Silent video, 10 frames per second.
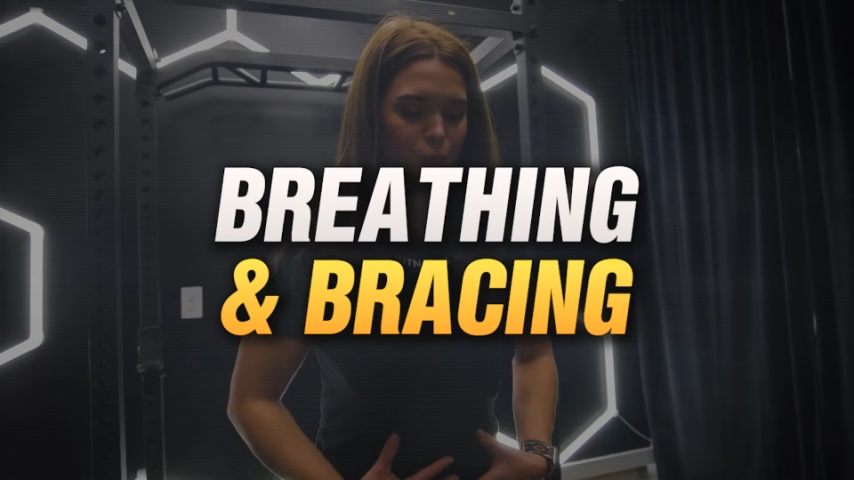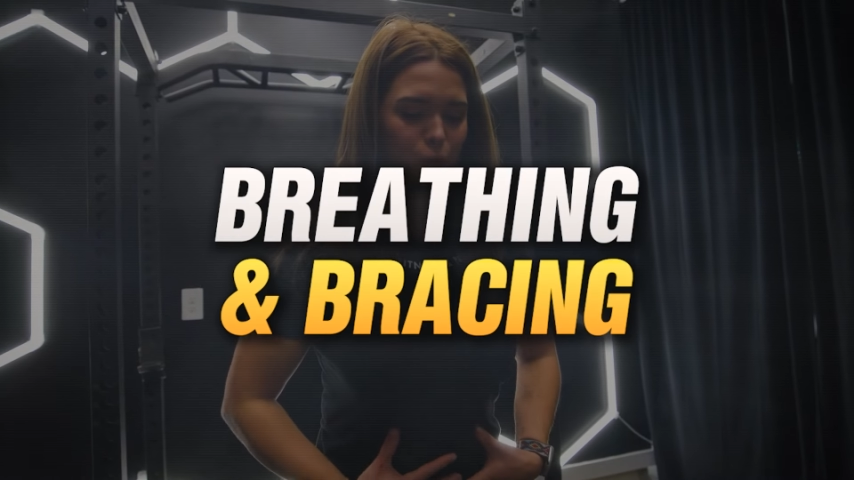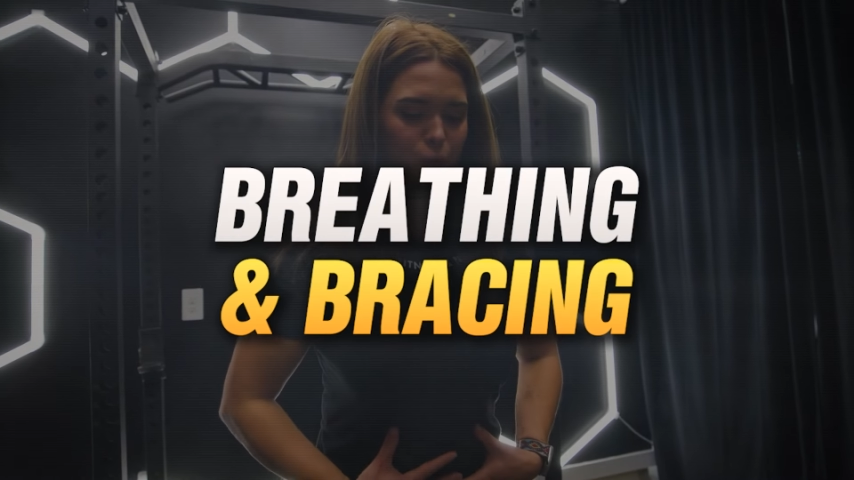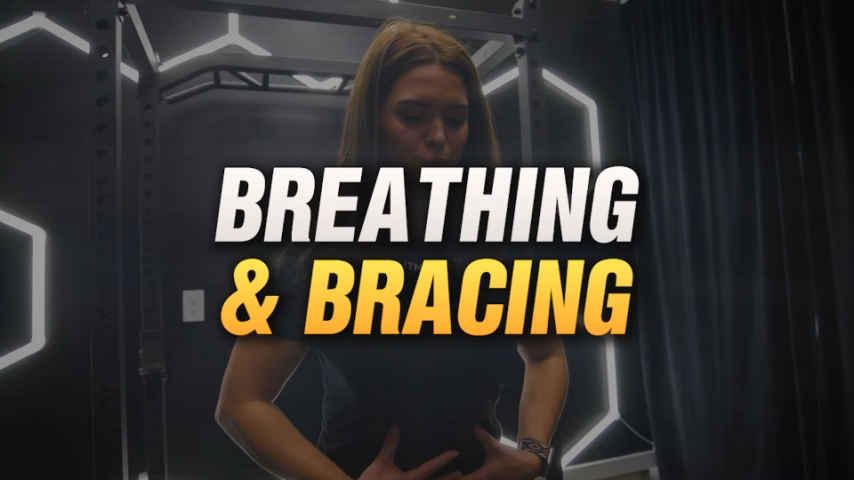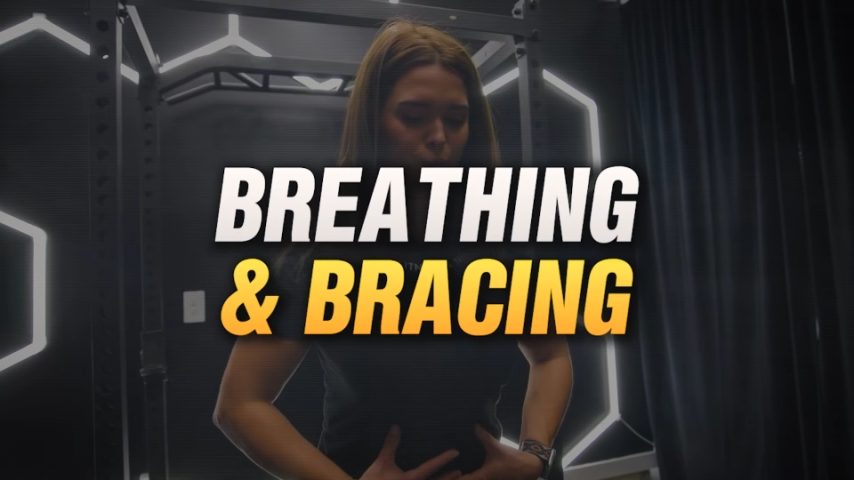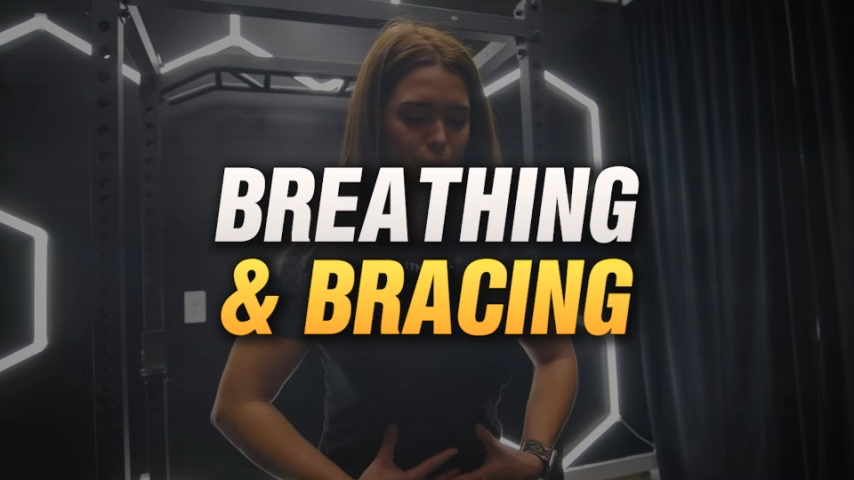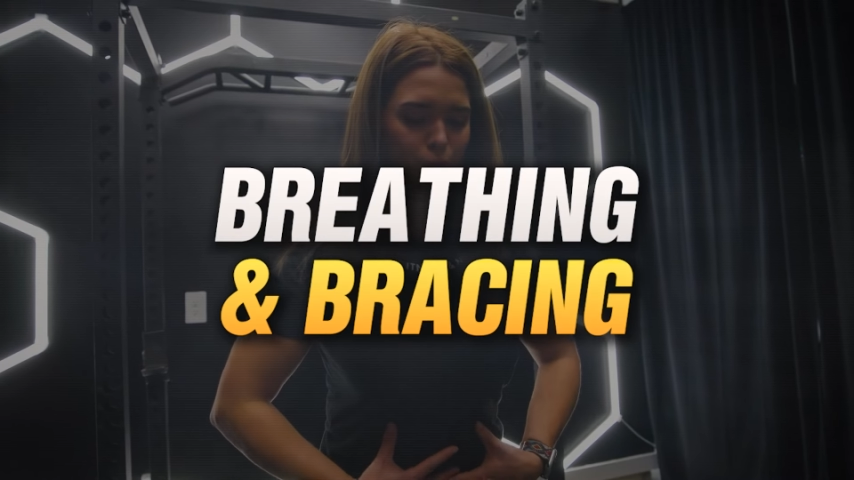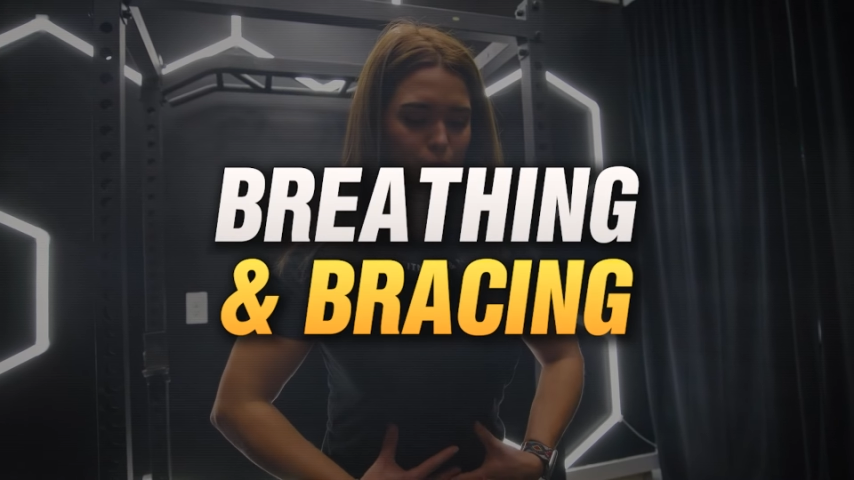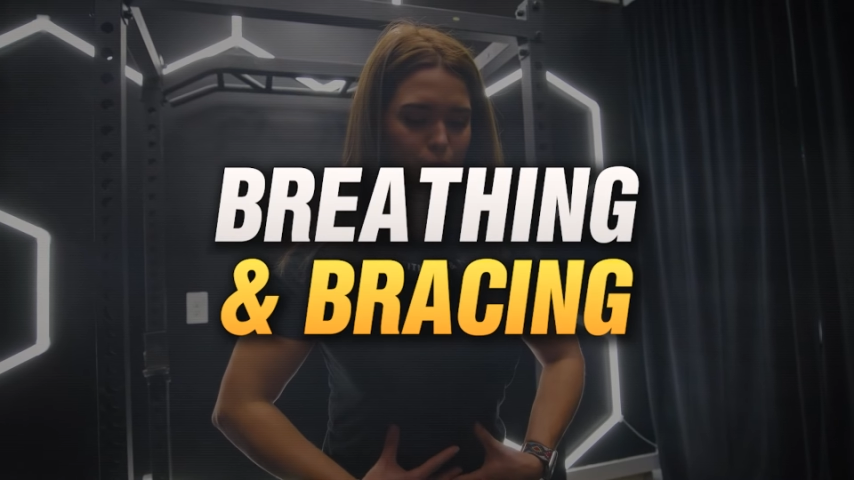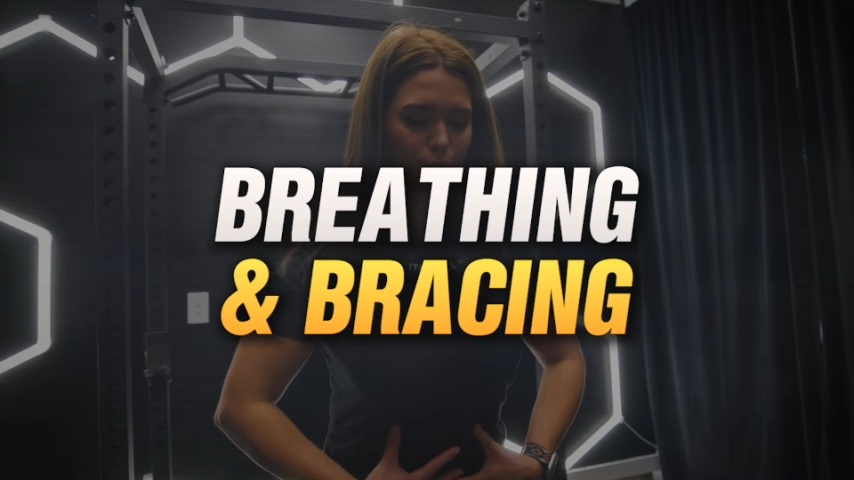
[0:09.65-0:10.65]
what to do with your
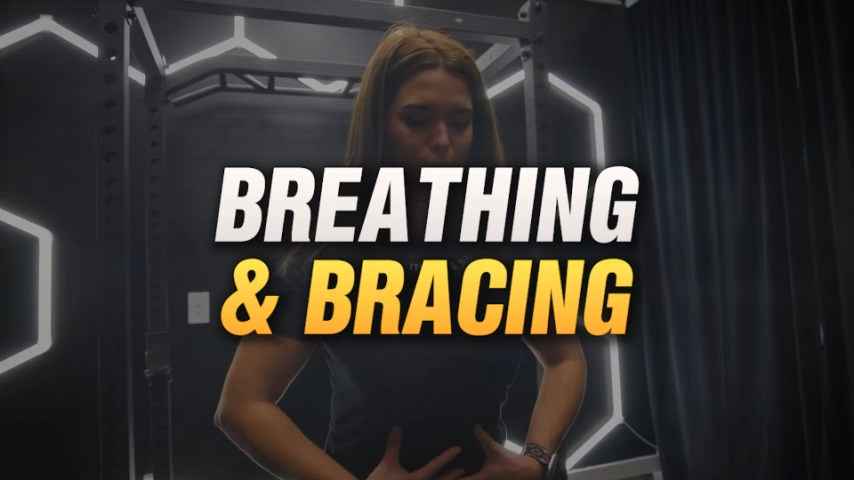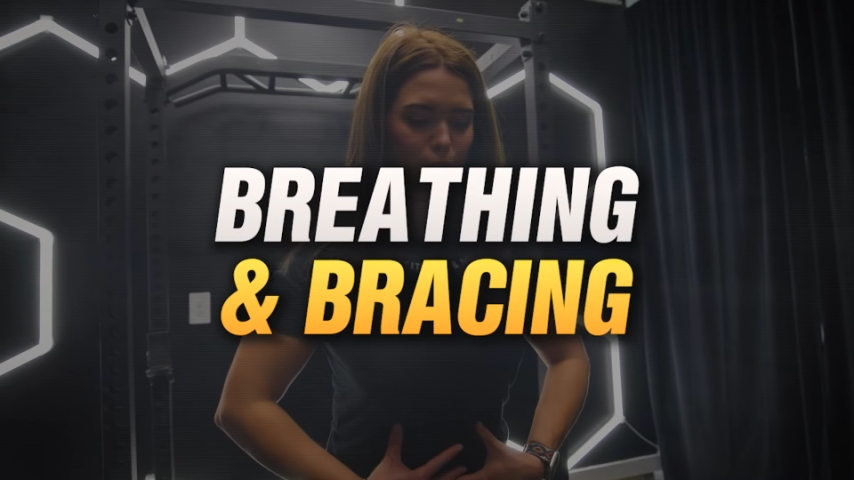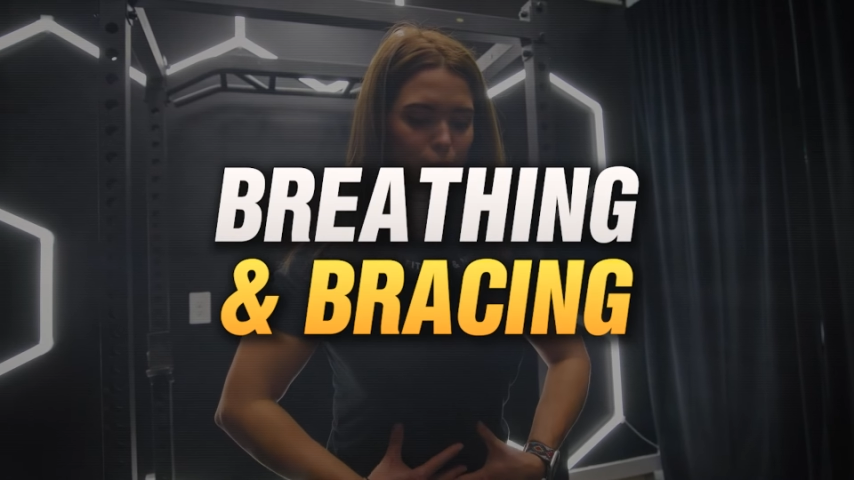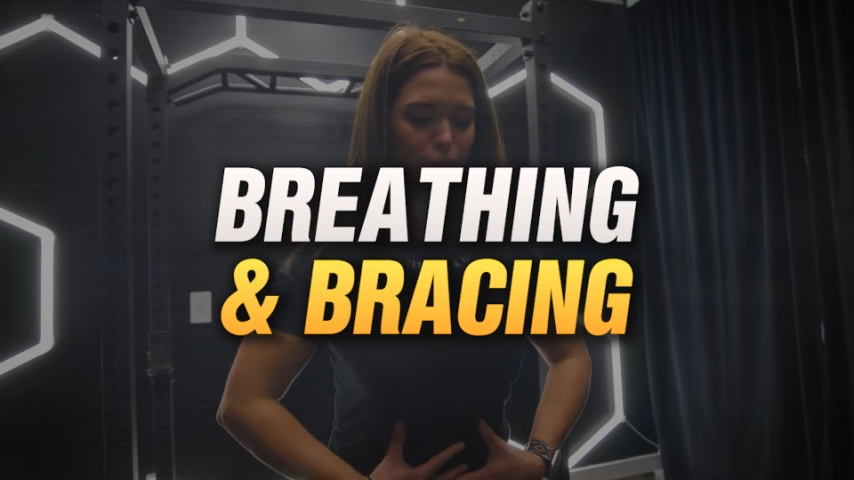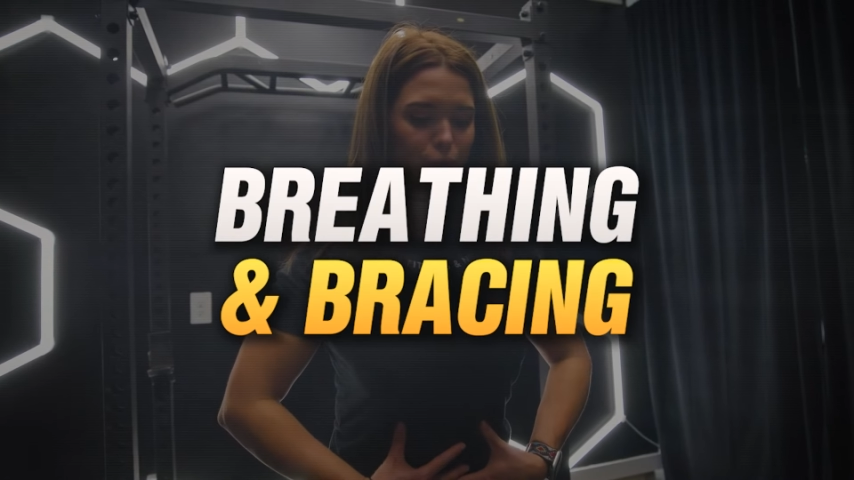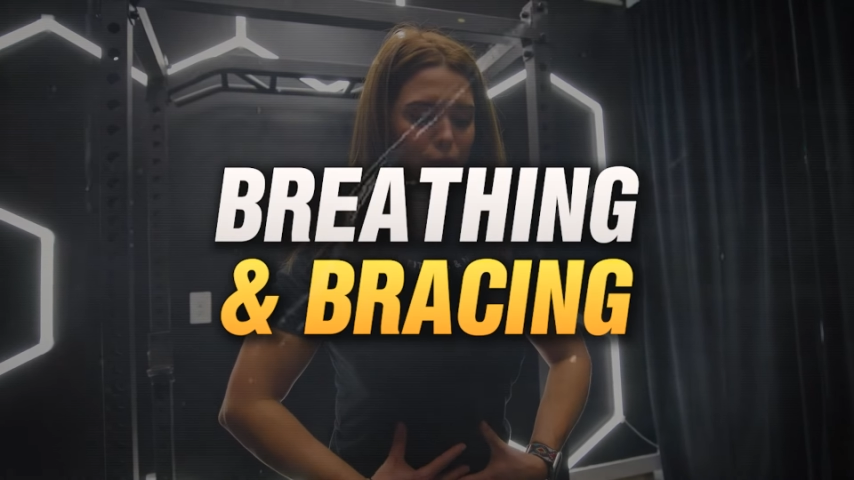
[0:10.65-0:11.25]
breathing when it comes to